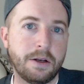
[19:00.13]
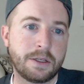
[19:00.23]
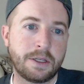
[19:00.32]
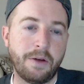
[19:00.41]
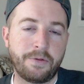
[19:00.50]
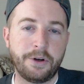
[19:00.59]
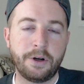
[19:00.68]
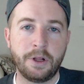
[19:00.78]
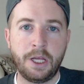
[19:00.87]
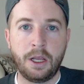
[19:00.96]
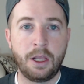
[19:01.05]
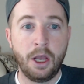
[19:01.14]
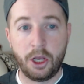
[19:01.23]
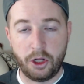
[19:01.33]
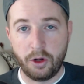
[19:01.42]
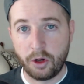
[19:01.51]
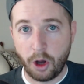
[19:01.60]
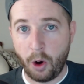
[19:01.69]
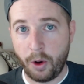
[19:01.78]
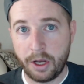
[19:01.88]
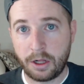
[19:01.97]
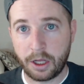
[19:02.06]
set for your league, you can go
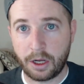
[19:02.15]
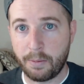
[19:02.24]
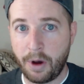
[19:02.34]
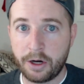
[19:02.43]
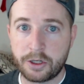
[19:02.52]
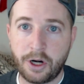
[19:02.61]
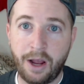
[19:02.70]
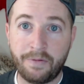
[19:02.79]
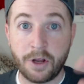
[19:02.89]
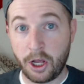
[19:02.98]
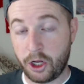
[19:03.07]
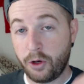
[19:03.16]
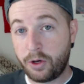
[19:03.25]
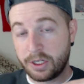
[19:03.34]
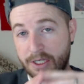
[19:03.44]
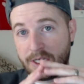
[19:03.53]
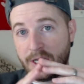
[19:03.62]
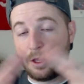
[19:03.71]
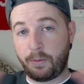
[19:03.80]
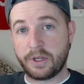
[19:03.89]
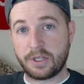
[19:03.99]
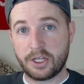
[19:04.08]
in, click on mock draft. You can see the
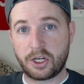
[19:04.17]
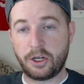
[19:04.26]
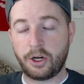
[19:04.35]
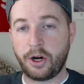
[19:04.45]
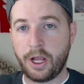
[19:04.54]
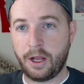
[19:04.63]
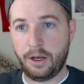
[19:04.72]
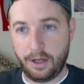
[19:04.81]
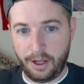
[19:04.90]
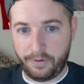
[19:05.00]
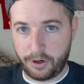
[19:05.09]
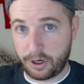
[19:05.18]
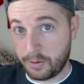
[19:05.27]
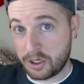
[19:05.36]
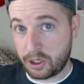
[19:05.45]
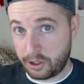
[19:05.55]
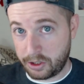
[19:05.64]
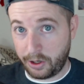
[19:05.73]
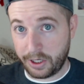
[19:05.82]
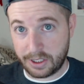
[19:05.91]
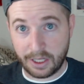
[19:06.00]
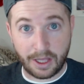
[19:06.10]
position you're in if your commissioner's already
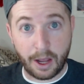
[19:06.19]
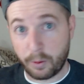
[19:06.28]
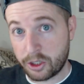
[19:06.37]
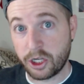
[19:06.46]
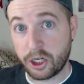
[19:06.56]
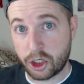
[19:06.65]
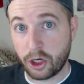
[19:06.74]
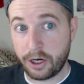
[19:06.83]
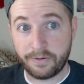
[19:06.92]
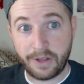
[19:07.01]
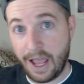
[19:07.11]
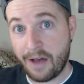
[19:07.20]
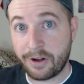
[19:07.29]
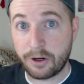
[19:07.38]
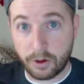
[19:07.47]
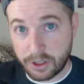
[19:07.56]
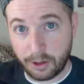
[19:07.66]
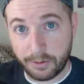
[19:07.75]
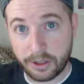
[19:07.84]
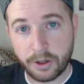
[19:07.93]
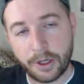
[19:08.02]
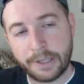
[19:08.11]
set that, which they should. If they haven't, go tell them to
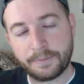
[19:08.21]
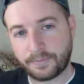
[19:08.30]
do it.